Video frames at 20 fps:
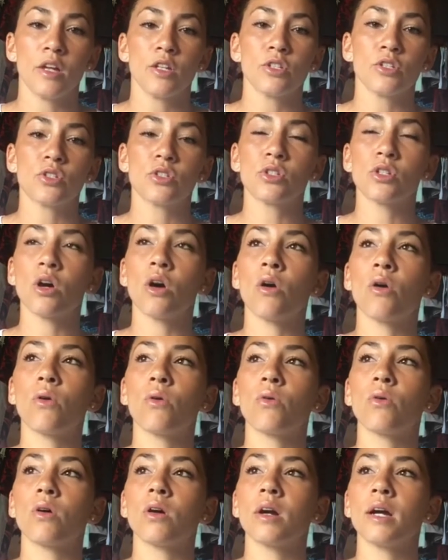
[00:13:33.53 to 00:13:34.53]

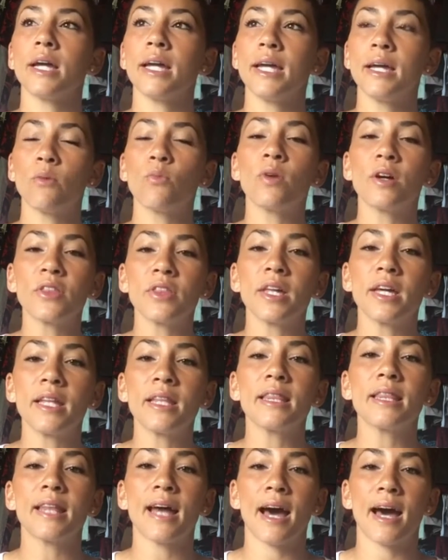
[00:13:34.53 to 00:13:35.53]
So
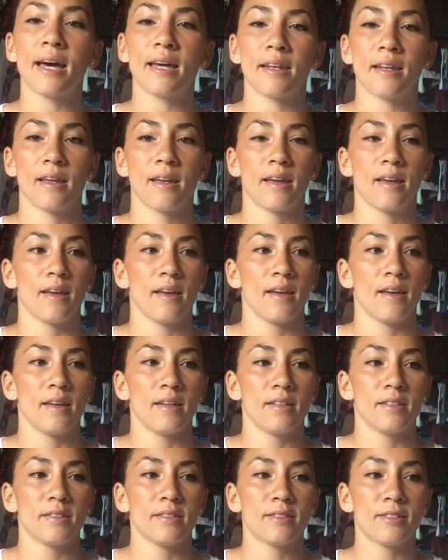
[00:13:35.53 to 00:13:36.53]
within that,
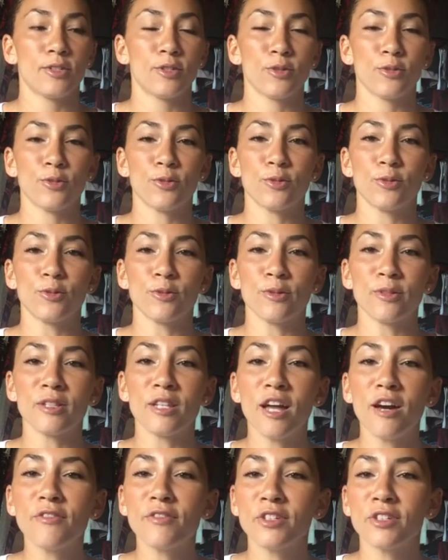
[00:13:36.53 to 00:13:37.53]
to
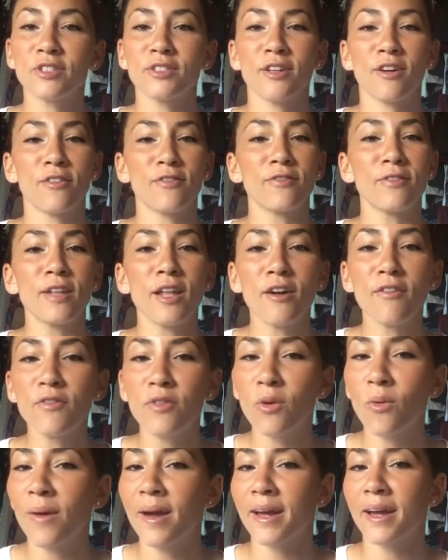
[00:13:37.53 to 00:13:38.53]
love yourself, love
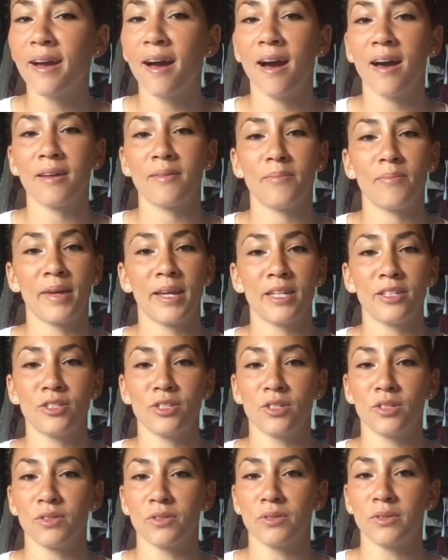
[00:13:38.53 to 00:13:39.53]
the way God made
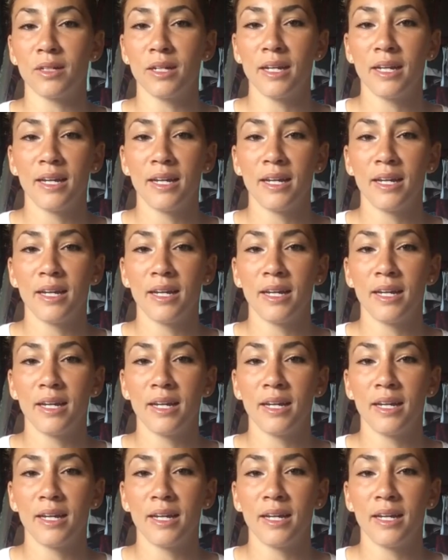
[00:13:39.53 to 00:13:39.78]
you.